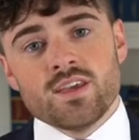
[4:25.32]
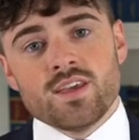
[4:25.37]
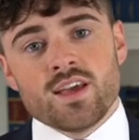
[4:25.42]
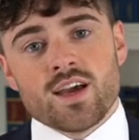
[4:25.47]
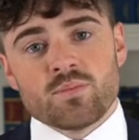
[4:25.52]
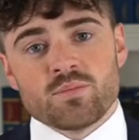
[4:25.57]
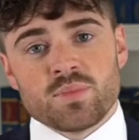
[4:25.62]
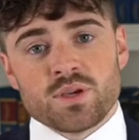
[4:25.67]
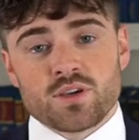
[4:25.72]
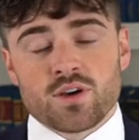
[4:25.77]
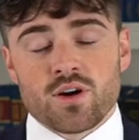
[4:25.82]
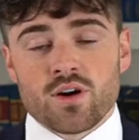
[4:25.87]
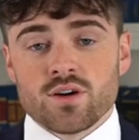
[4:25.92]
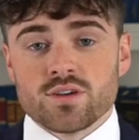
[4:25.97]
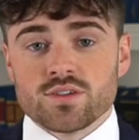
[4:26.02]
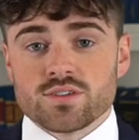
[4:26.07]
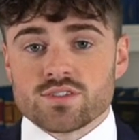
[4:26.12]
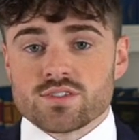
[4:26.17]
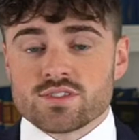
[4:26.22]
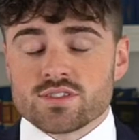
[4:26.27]
And
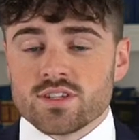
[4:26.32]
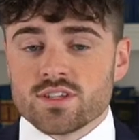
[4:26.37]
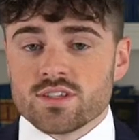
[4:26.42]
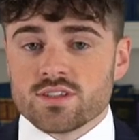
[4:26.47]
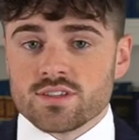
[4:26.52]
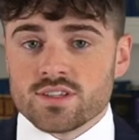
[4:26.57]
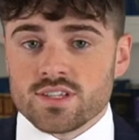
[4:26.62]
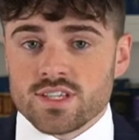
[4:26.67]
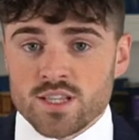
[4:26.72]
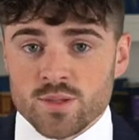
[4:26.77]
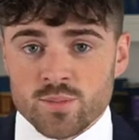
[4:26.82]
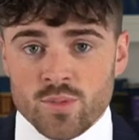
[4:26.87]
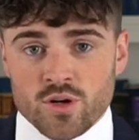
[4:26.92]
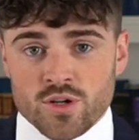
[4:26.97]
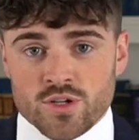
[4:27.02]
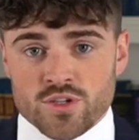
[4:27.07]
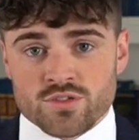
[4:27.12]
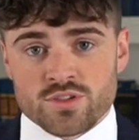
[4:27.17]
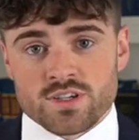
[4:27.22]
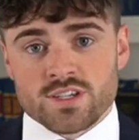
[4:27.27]
because the
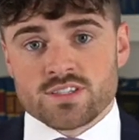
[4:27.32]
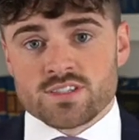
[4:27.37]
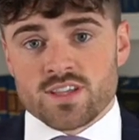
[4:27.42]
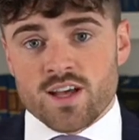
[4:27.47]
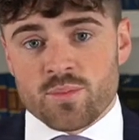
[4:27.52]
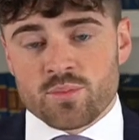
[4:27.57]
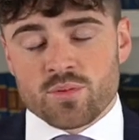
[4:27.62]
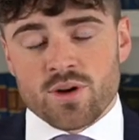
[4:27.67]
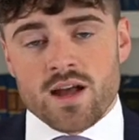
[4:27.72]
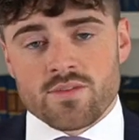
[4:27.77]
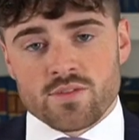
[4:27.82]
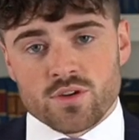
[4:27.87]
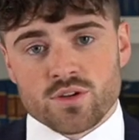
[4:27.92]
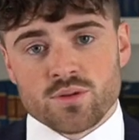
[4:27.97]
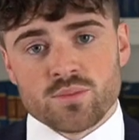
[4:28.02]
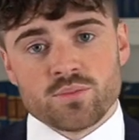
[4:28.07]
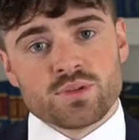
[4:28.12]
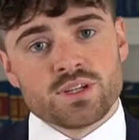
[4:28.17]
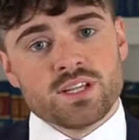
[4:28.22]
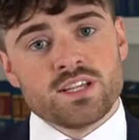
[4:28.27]
laboratories are private
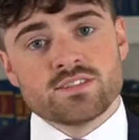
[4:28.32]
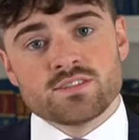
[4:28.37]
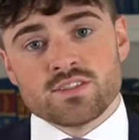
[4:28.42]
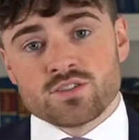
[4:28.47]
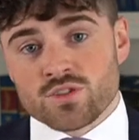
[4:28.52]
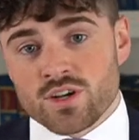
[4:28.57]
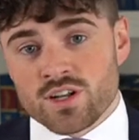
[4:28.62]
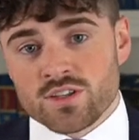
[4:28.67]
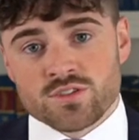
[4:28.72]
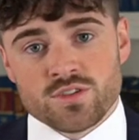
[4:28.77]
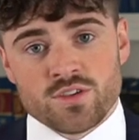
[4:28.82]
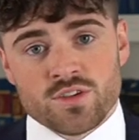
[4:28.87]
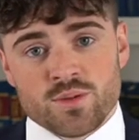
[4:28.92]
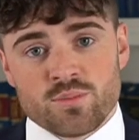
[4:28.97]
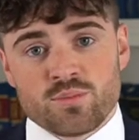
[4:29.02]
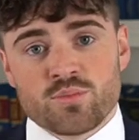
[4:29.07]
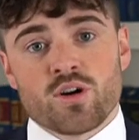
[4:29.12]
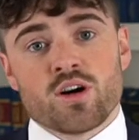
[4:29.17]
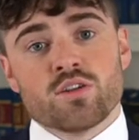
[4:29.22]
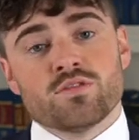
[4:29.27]
companies, they're trying to turn a
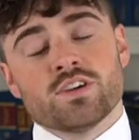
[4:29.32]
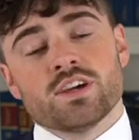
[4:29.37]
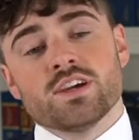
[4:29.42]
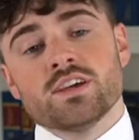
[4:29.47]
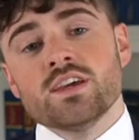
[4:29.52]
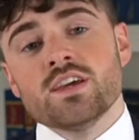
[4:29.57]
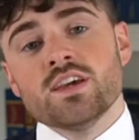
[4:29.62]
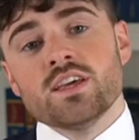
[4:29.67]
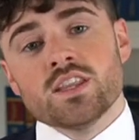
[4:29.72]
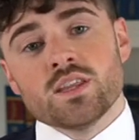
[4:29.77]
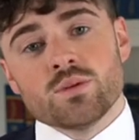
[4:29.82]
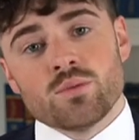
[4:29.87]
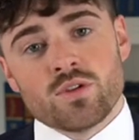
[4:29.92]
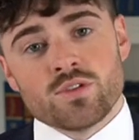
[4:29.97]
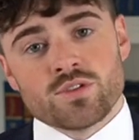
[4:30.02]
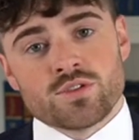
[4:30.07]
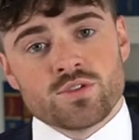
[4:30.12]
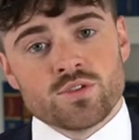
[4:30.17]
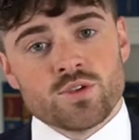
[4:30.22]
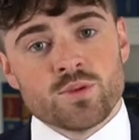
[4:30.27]
profit, they
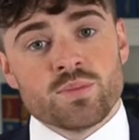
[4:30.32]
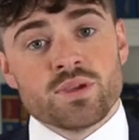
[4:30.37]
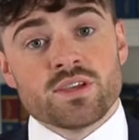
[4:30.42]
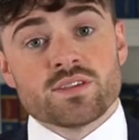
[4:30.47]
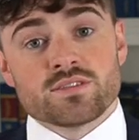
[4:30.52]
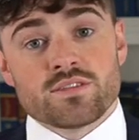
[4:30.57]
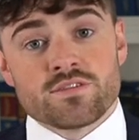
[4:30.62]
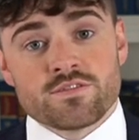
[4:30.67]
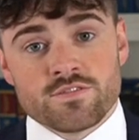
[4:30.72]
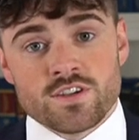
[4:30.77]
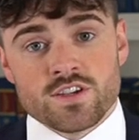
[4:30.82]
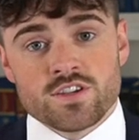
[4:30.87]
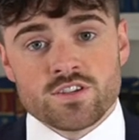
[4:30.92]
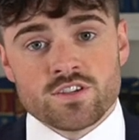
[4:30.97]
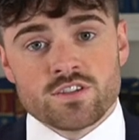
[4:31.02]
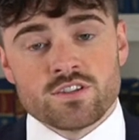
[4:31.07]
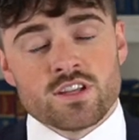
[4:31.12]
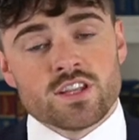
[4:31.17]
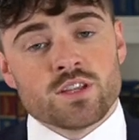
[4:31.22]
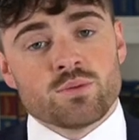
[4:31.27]
want to be as
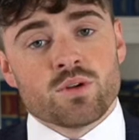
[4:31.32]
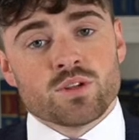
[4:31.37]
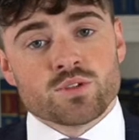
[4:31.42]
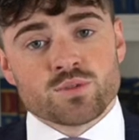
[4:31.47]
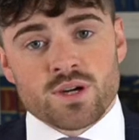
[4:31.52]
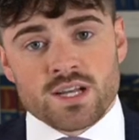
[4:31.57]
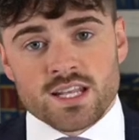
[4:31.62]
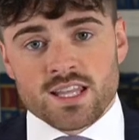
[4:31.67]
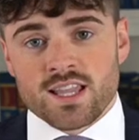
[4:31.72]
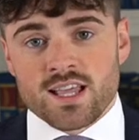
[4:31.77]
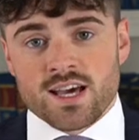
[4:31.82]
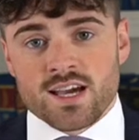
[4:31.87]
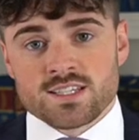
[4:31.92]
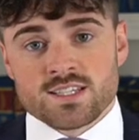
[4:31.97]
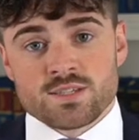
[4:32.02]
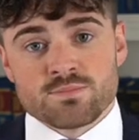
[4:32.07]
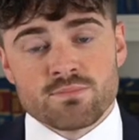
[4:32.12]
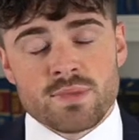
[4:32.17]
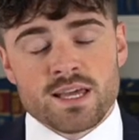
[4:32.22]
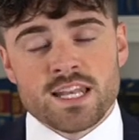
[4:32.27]
efficient, they want to analyse
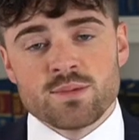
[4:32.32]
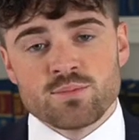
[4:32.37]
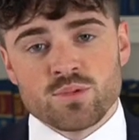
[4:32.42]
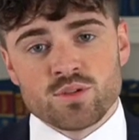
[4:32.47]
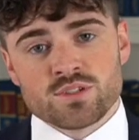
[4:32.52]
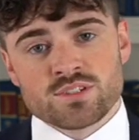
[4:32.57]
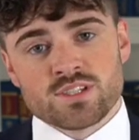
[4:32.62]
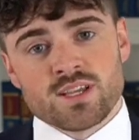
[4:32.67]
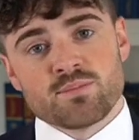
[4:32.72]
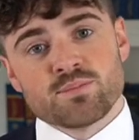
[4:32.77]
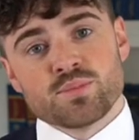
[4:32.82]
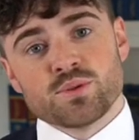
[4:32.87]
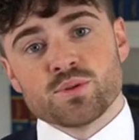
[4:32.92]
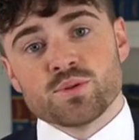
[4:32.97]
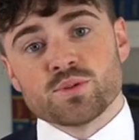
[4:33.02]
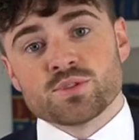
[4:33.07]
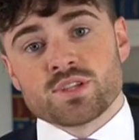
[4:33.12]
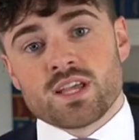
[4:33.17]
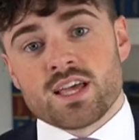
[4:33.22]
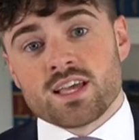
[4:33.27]
as many blood
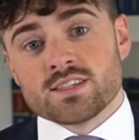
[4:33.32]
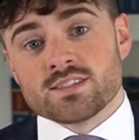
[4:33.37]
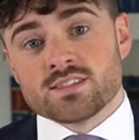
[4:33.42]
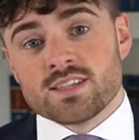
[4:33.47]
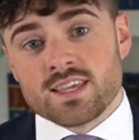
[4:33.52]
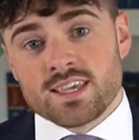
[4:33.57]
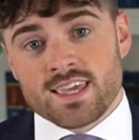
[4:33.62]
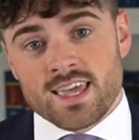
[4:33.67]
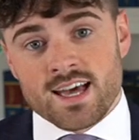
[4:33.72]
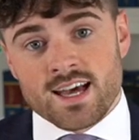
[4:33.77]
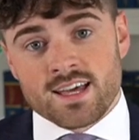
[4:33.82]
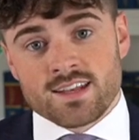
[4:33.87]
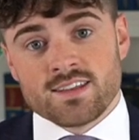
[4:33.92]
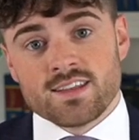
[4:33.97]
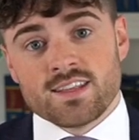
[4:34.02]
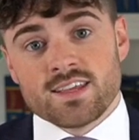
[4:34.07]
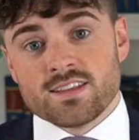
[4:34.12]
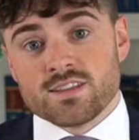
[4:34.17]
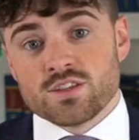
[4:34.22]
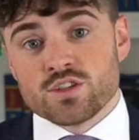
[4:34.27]
samples as they
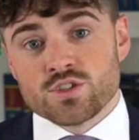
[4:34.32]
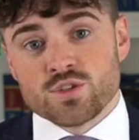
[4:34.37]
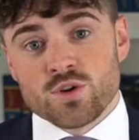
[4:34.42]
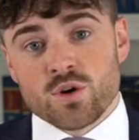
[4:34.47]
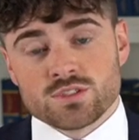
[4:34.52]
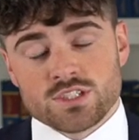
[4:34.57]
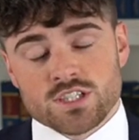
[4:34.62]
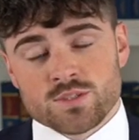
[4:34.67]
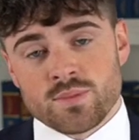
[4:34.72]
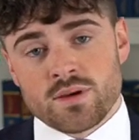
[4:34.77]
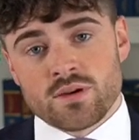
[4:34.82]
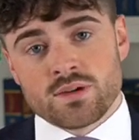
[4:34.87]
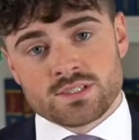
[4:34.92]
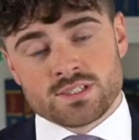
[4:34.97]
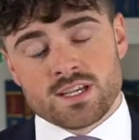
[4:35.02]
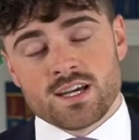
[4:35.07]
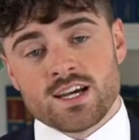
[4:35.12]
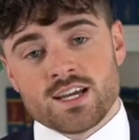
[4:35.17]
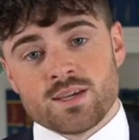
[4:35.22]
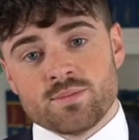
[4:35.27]
can in the shortest amount of
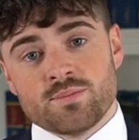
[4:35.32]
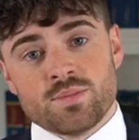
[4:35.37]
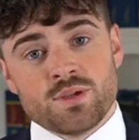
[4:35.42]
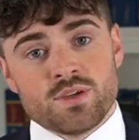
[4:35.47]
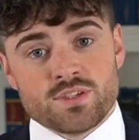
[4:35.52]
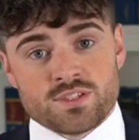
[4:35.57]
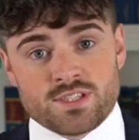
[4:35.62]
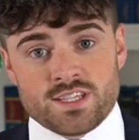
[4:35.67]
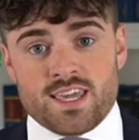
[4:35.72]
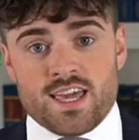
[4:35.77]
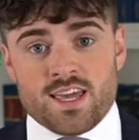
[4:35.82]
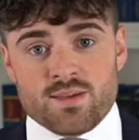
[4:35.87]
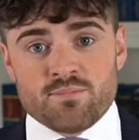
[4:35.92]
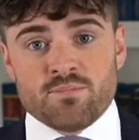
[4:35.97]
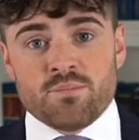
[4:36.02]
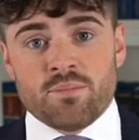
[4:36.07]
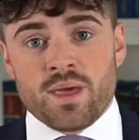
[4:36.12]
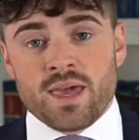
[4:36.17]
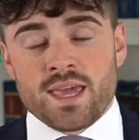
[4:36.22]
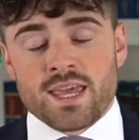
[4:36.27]
time, because they
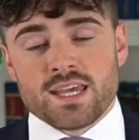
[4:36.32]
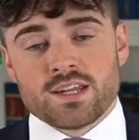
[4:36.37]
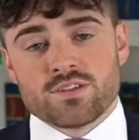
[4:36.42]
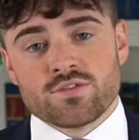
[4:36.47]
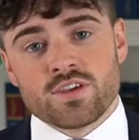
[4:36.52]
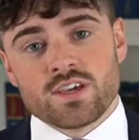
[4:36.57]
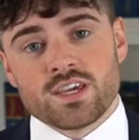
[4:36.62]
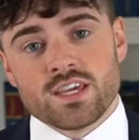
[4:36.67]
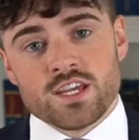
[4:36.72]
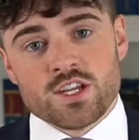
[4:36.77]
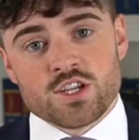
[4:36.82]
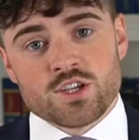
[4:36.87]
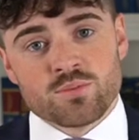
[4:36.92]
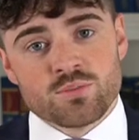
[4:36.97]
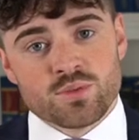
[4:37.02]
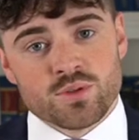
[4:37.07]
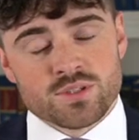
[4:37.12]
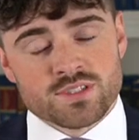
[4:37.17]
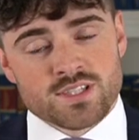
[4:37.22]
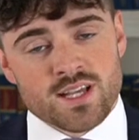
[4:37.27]
get paid for each
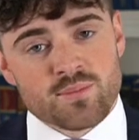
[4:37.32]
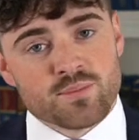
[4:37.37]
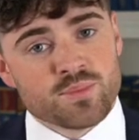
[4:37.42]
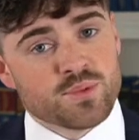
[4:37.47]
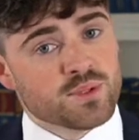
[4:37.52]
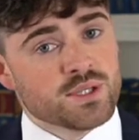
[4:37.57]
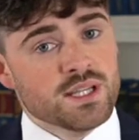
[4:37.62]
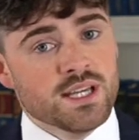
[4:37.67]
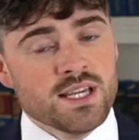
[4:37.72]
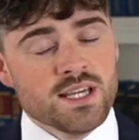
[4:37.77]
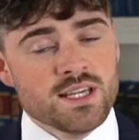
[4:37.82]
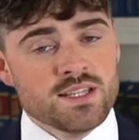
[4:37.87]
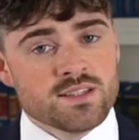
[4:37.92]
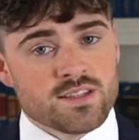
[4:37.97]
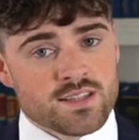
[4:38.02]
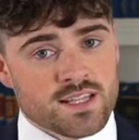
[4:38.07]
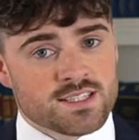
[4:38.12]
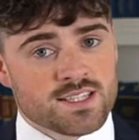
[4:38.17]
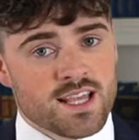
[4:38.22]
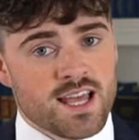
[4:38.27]
blood sample
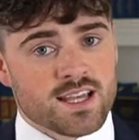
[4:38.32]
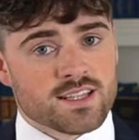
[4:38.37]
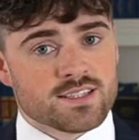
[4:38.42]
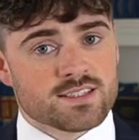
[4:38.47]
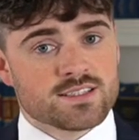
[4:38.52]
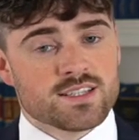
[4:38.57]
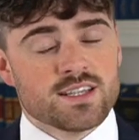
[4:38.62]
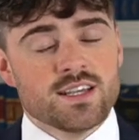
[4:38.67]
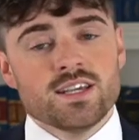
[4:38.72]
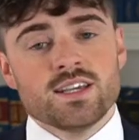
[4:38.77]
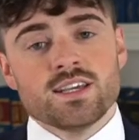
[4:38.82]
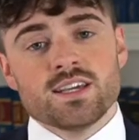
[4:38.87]
that they test.